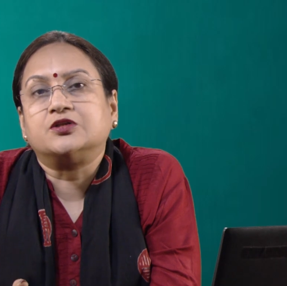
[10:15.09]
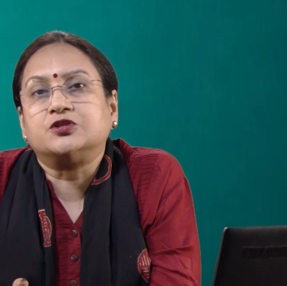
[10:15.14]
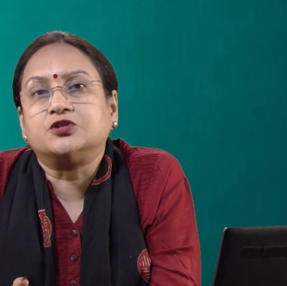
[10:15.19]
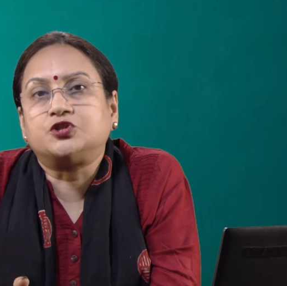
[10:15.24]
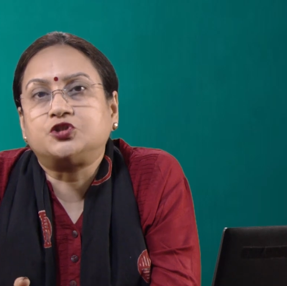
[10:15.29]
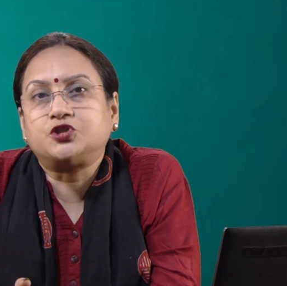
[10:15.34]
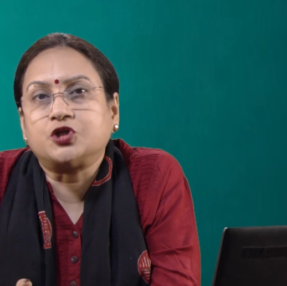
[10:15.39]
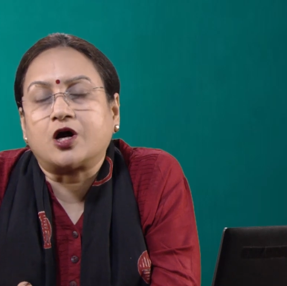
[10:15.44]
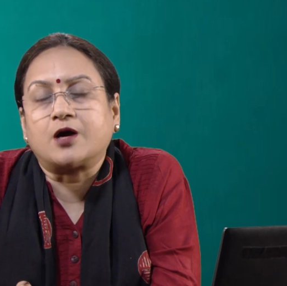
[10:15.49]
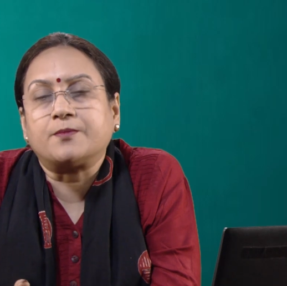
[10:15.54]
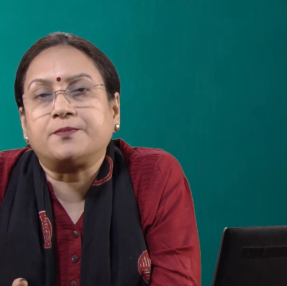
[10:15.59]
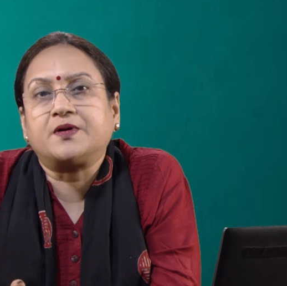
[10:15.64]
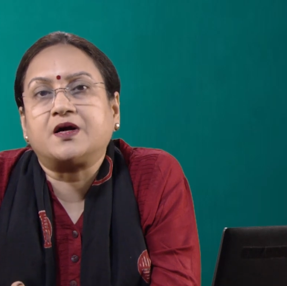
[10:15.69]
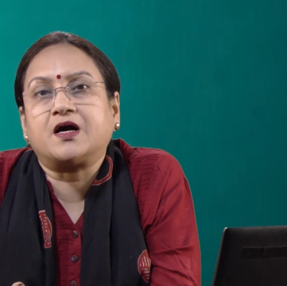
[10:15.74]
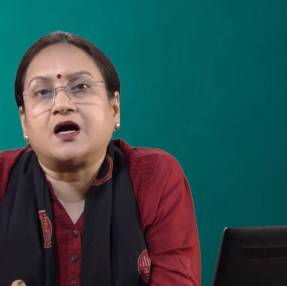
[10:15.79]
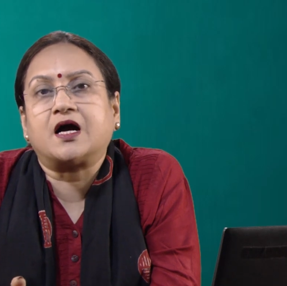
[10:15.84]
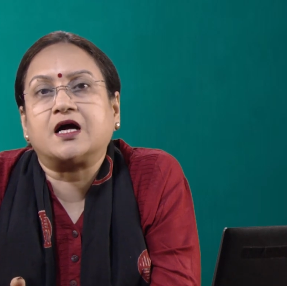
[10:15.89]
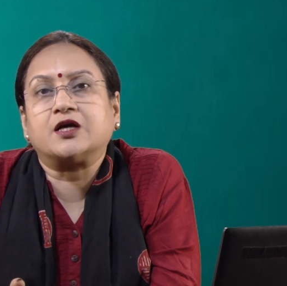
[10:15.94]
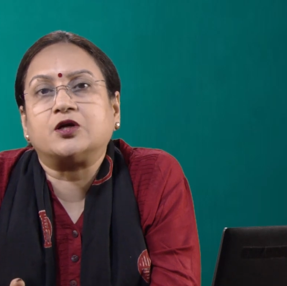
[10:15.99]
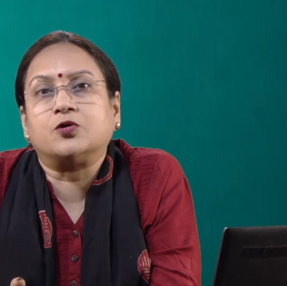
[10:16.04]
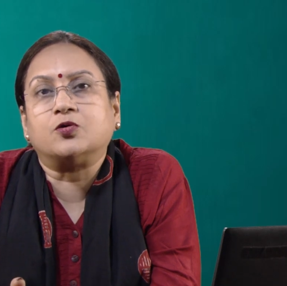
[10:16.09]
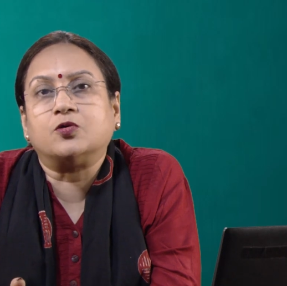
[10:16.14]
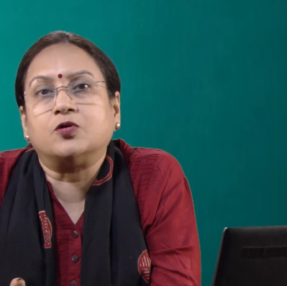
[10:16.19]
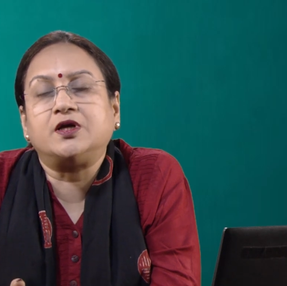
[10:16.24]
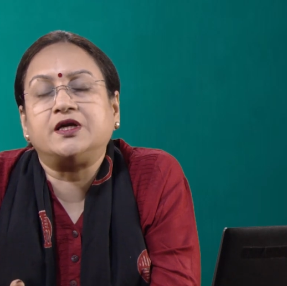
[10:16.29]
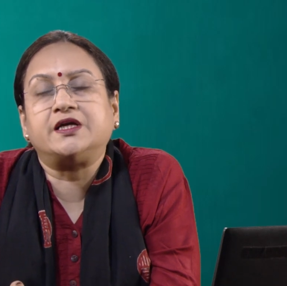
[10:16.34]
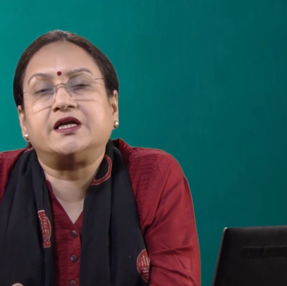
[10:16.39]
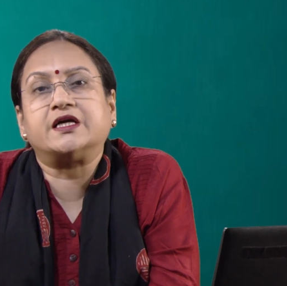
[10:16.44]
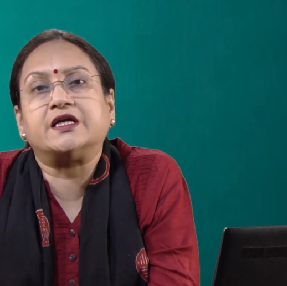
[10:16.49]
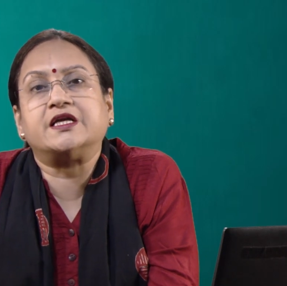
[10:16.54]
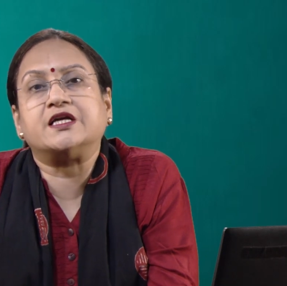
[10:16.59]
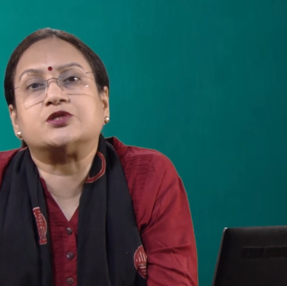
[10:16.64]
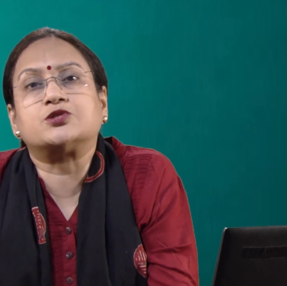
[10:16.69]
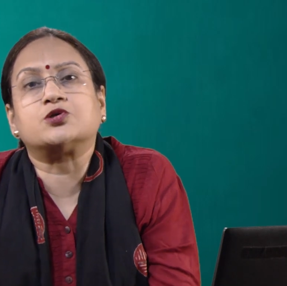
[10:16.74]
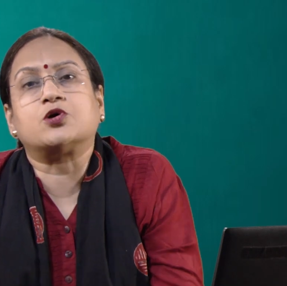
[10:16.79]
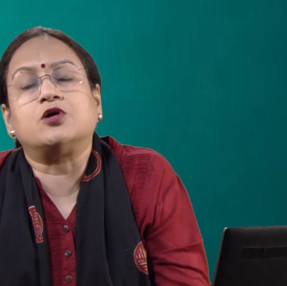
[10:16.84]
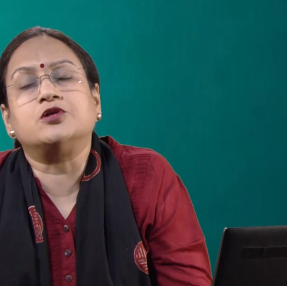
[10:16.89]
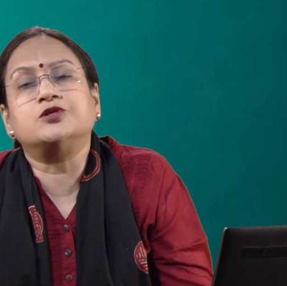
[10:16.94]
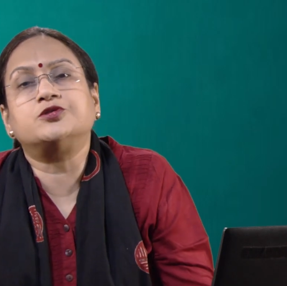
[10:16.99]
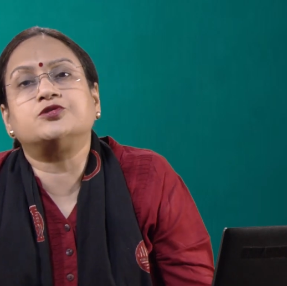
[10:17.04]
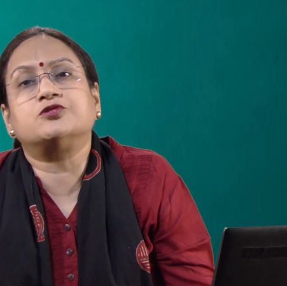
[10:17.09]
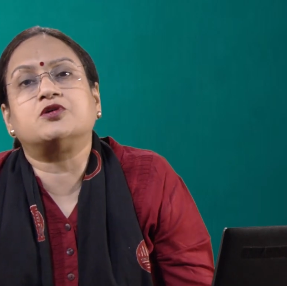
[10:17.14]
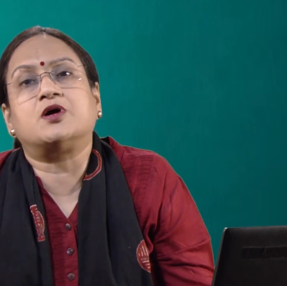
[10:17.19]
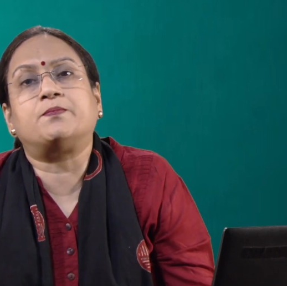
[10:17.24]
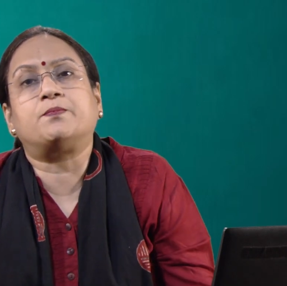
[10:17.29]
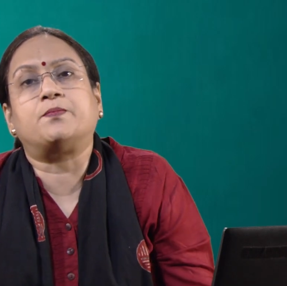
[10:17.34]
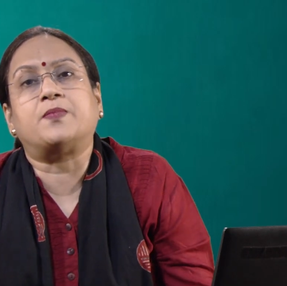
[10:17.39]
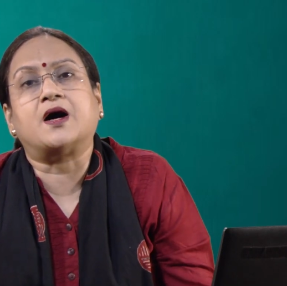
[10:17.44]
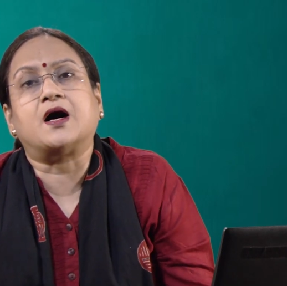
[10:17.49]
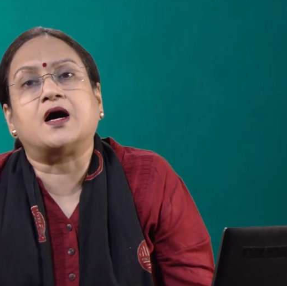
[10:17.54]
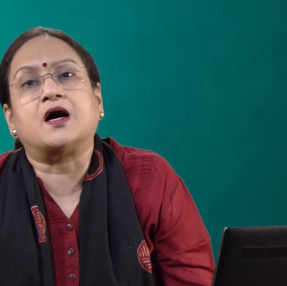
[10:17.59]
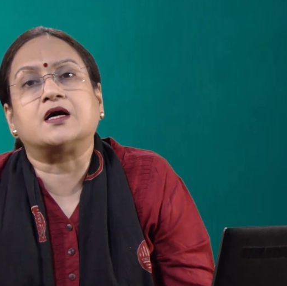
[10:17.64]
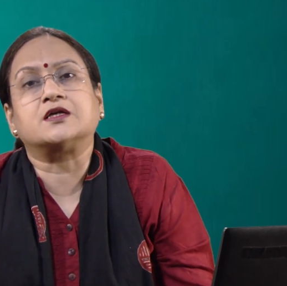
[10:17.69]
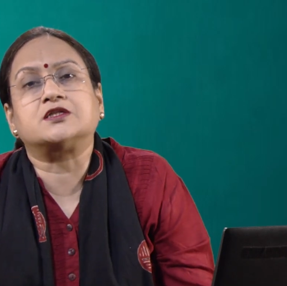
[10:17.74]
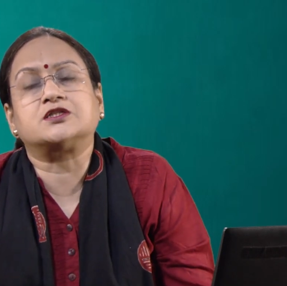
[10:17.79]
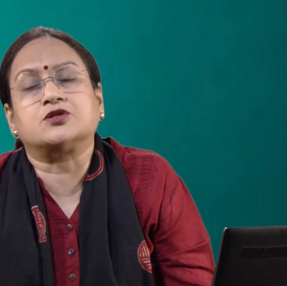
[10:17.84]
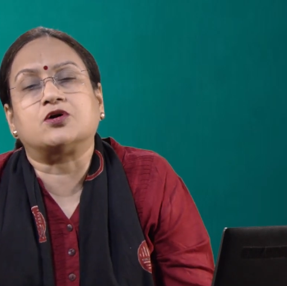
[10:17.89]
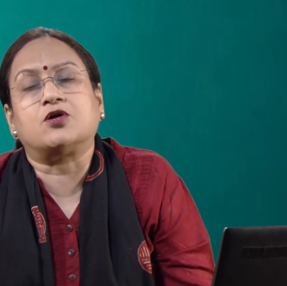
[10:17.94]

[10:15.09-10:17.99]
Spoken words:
job card holder is also a part